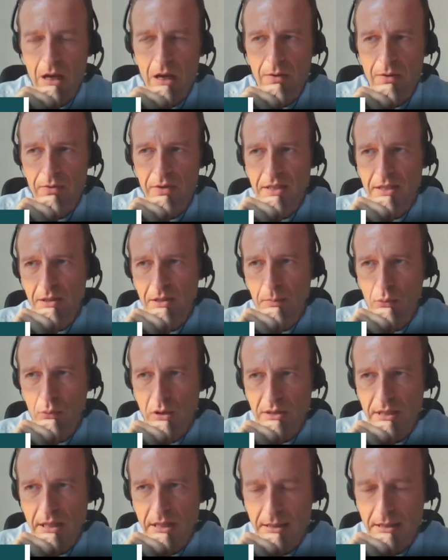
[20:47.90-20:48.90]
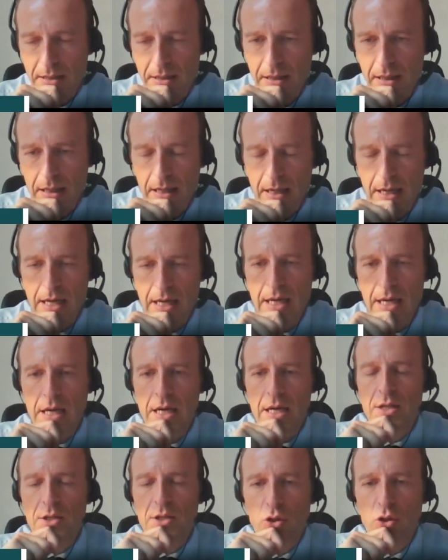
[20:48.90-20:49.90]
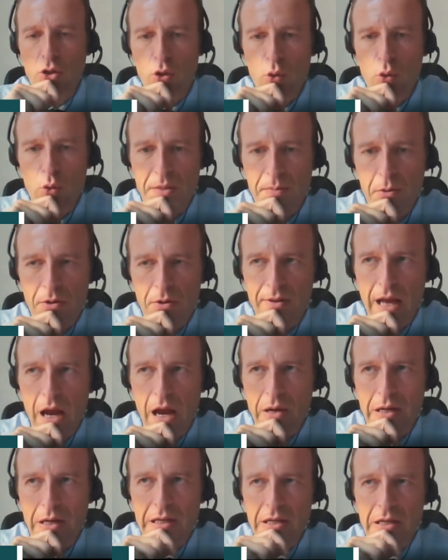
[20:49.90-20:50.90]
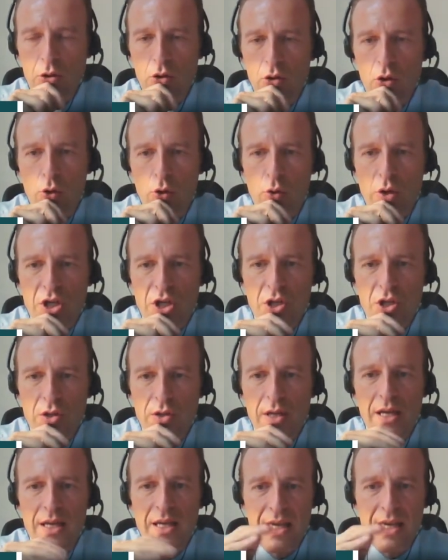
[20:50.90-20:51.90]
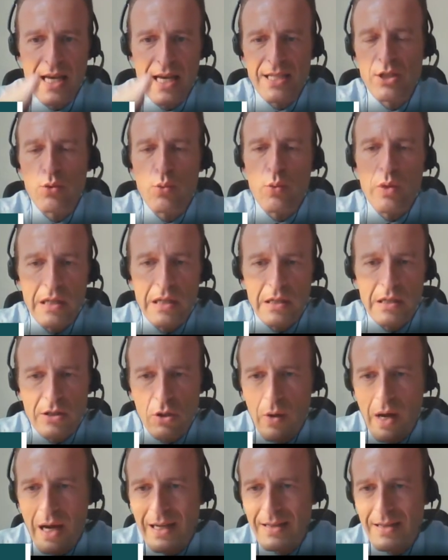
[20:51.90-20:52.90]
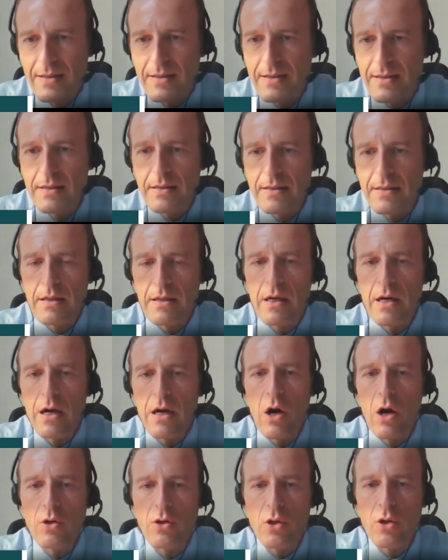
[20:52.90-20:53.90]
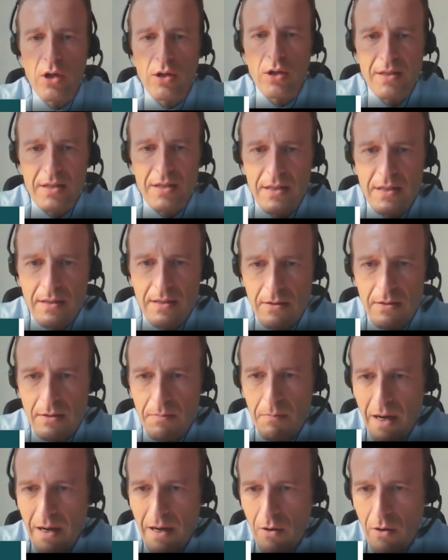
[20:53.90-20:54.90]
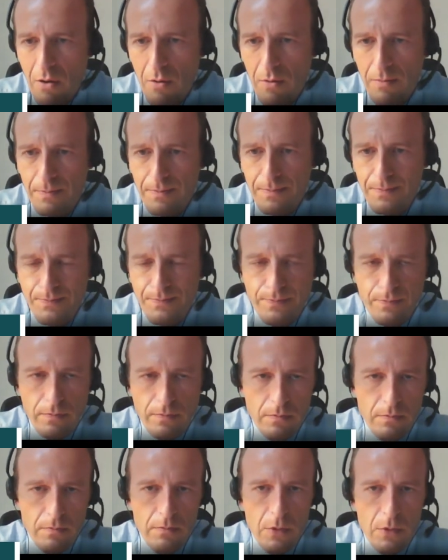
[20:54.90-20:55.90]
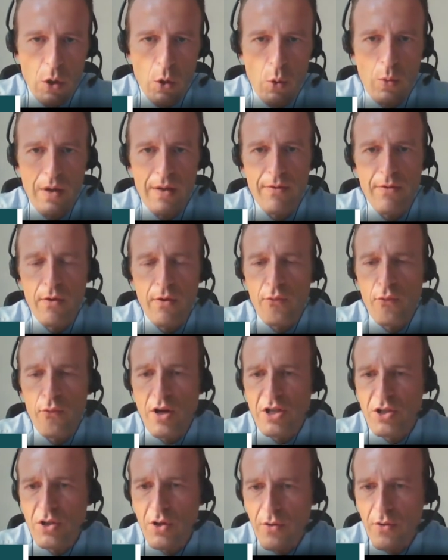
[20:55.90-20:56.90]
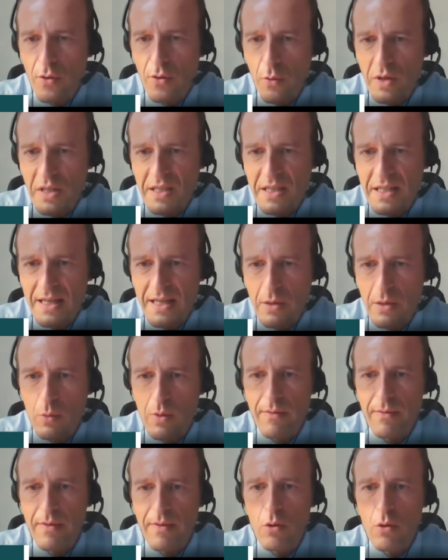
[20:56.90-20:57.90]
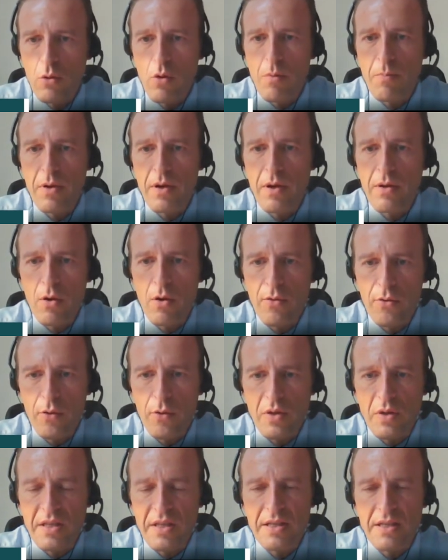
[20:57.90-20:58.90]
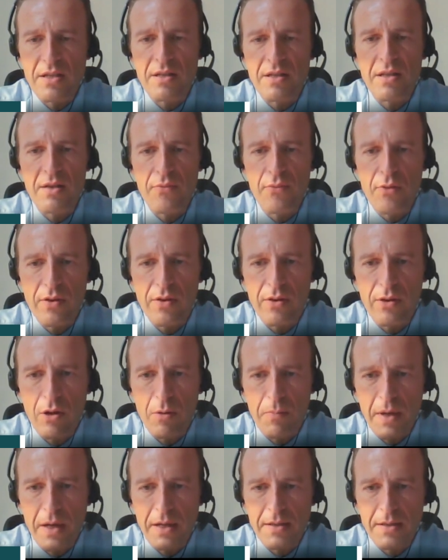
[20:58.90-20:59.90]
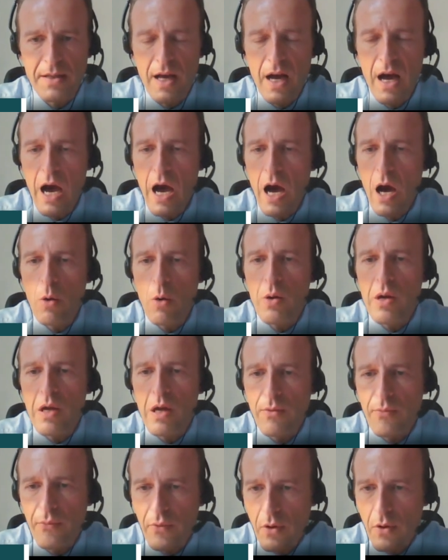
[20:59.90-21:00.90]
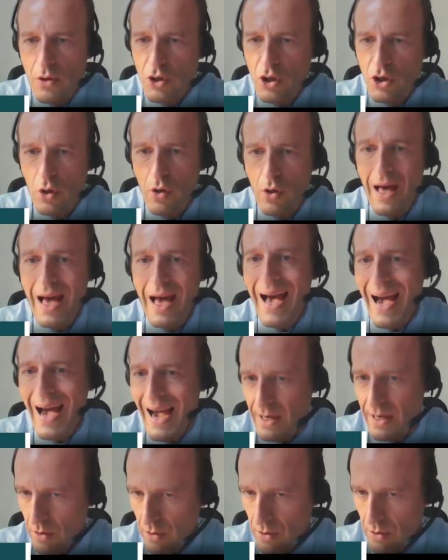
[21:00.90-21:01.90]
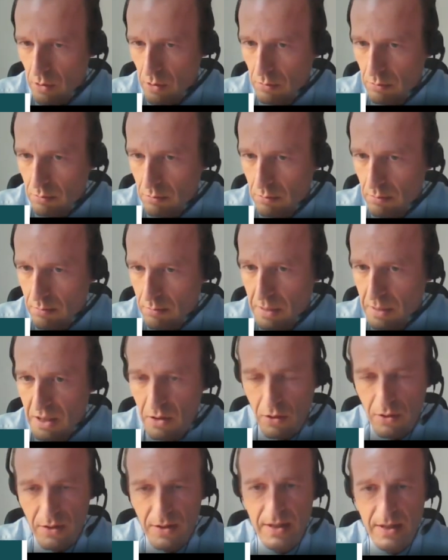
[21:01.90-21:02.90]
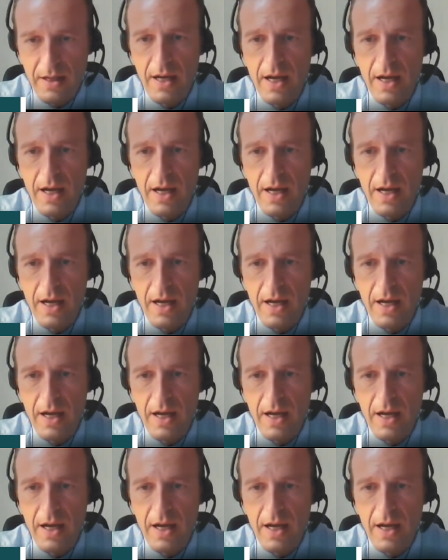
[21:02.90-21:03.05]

this process. So to respond directly to your question, yes, we interact on a consistent manner with the French authorities and with the European authorities on different topics. Are we influential? I don't know, because